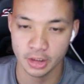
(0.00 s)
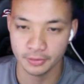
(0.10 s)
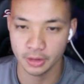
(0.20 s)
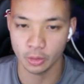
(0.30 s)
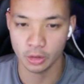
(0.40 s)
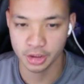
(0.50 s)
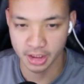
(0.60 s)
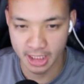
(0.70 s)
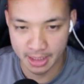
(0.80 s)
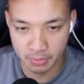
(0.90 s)
origin,
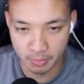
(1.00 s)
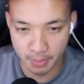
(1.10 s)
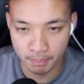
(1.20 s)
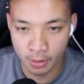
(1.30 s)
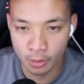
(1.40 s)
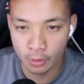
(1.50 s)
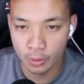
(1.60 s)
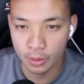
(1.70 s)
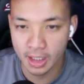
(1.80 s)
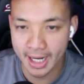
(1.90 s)
and then we
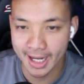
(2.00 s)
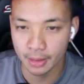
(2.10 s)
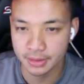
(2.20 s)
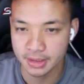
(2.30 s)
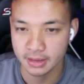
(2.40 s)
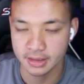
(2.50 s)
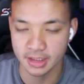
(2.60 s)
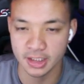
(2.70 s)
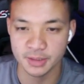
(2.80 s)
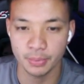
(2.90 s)
pull out to
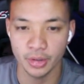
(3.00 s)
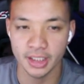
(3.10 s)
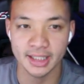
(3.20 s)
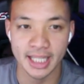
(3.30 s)
this point, that